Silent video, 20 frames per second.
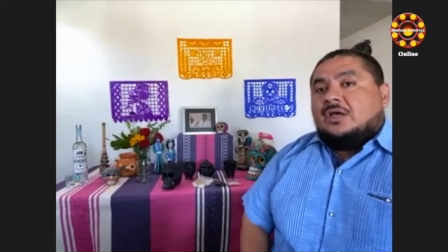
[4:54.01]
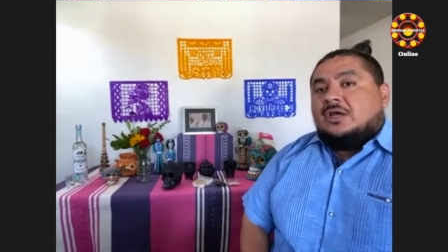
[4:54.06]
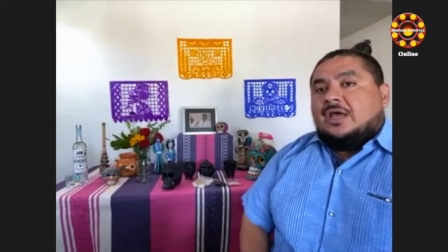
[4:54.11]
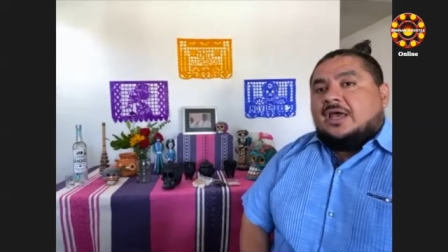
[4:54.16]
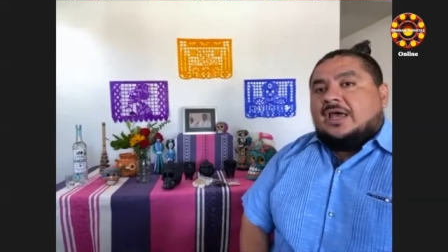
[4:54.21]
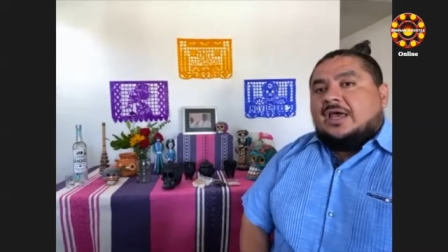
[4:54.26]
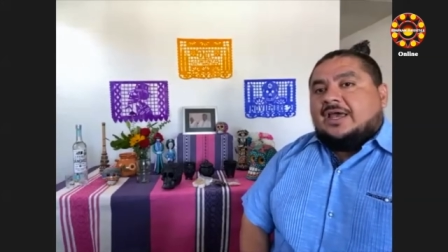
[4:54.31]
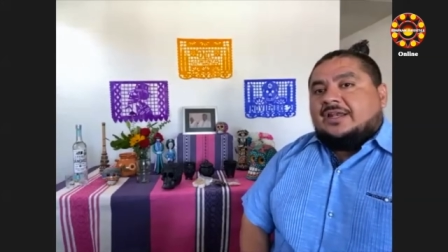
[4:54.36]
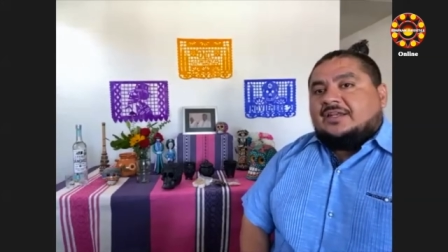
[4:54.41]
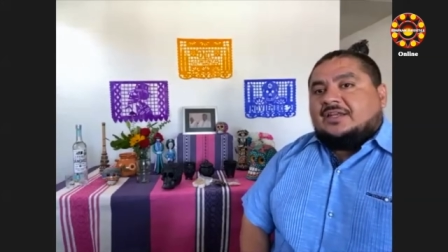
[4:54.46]

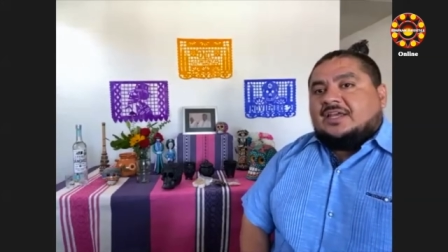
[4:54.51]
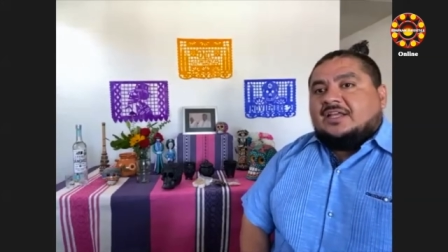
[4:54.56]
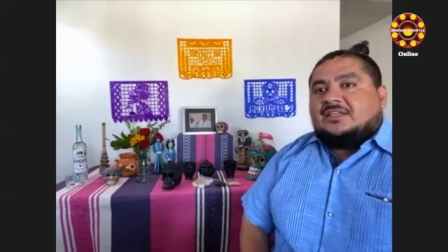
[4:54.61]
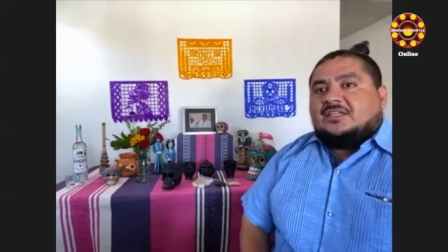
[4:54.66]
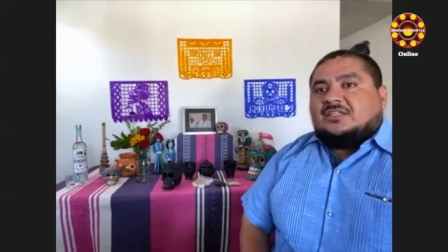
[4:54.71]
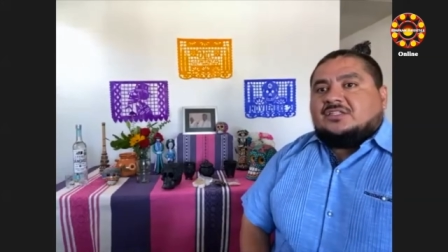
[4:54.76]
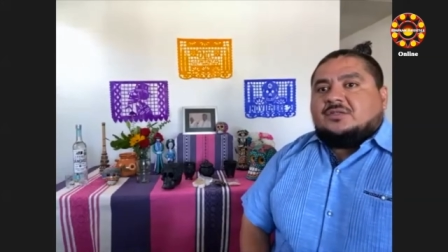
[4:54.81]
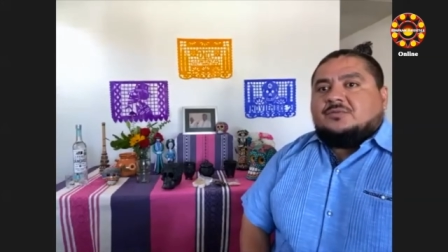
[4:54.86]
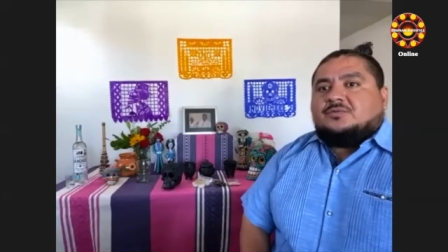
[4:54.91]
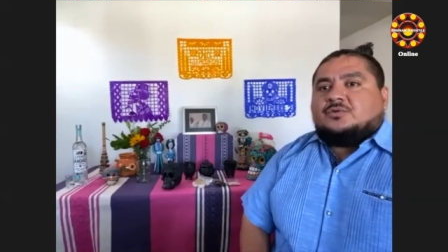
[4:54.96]
and get the
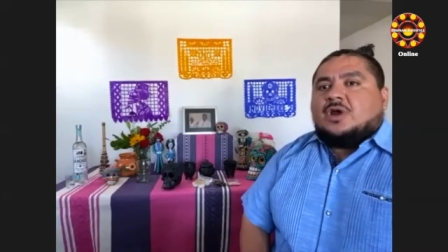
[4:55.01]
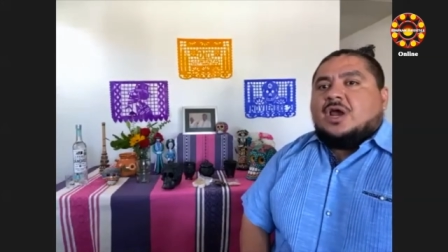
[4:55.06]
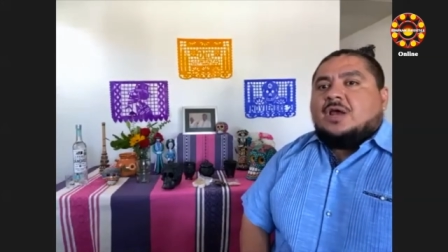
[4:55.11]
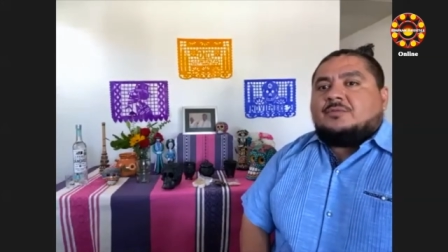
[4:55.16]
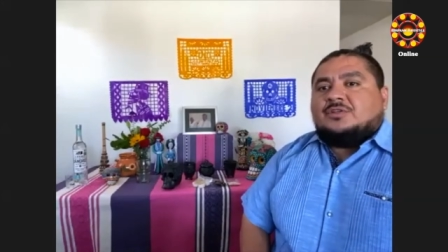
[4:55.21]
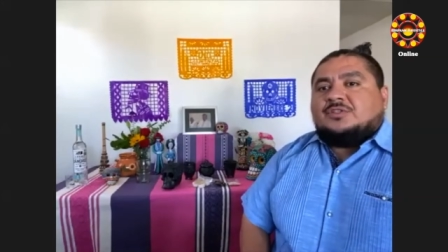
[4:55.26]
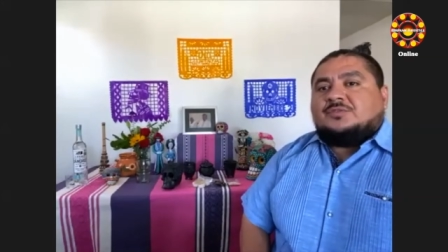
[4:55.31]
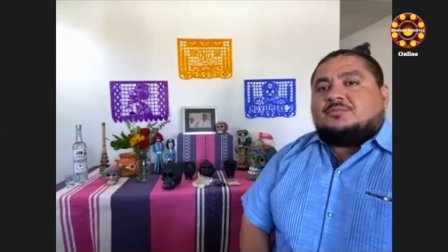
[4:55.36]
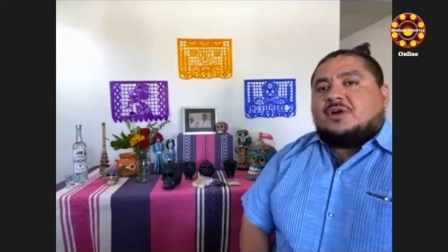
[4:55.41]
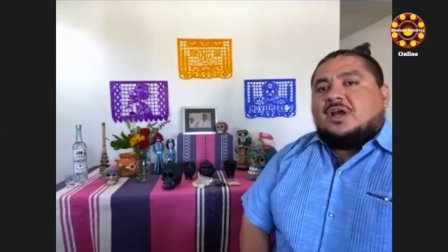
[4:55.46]

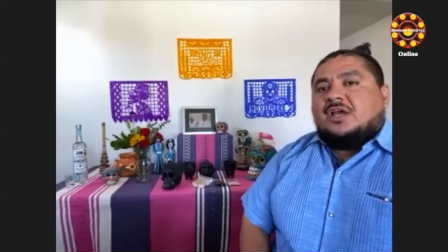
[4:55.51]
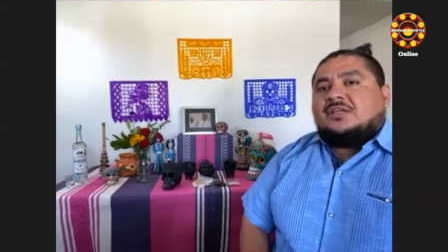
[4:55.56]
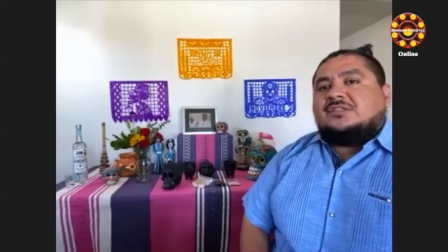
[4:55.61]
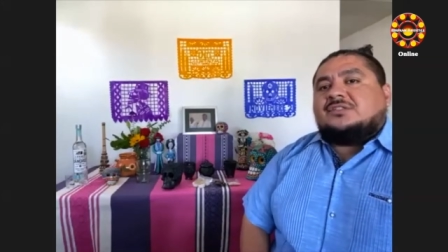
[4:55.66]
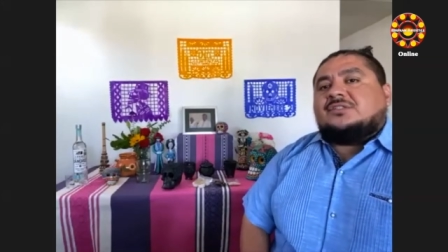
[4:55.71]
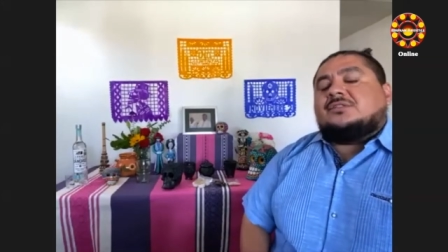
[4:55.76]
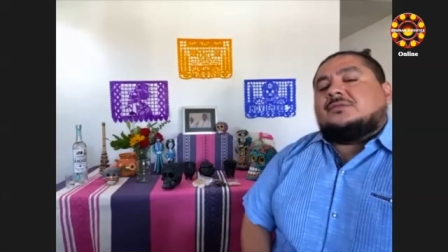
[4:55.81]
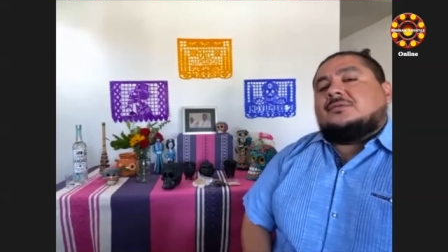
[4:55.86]
subscriber's price.